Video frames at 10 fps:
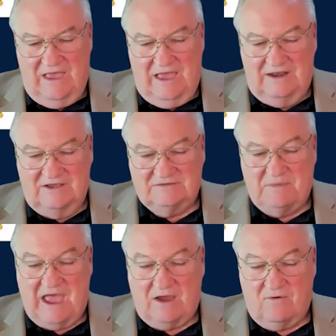And his
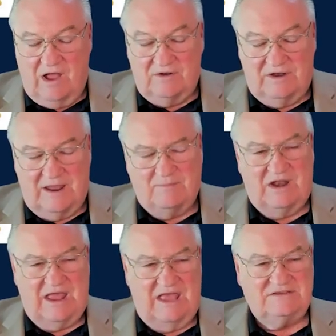background, and I'm
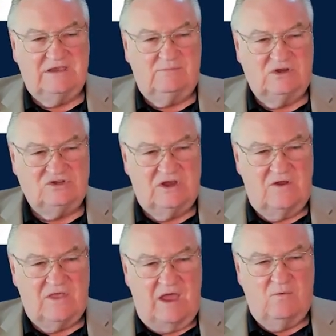going to ask him to
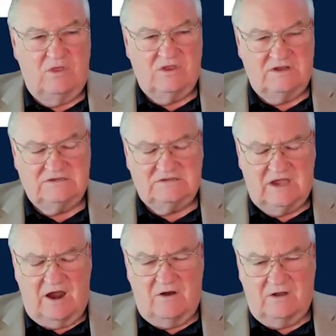share that with you to
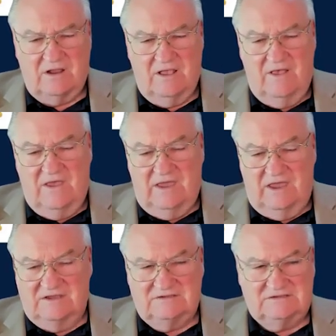start.
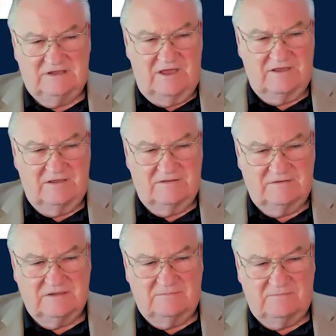He's
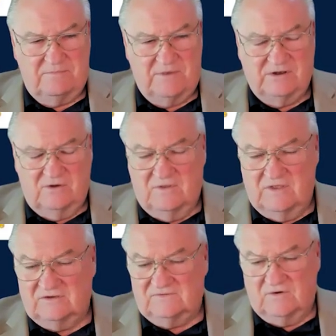been doing
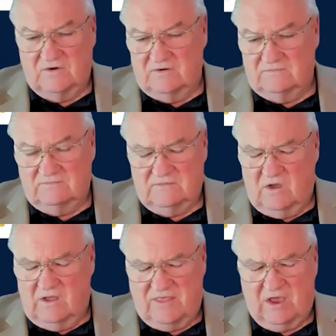this for,
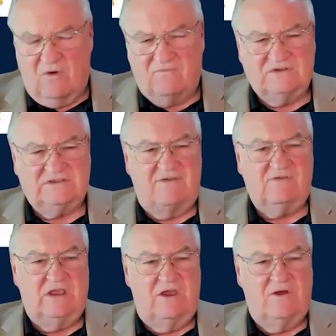I think, over
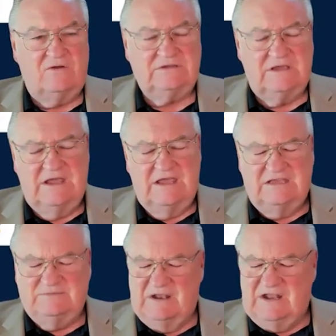7 years.
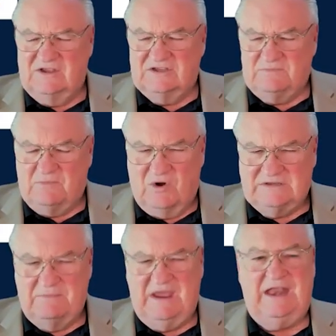He's been in the
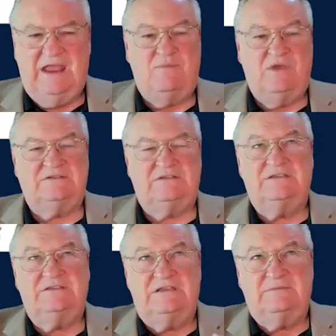sports media
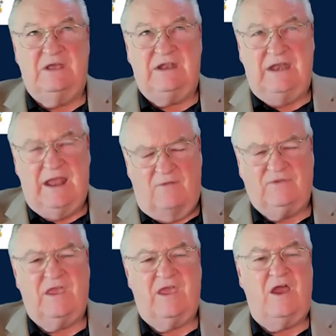business. He's been in
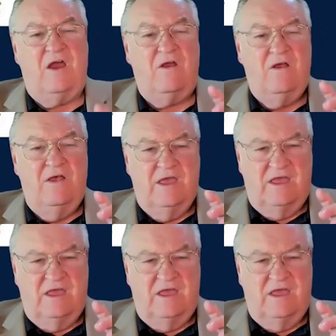healthcare.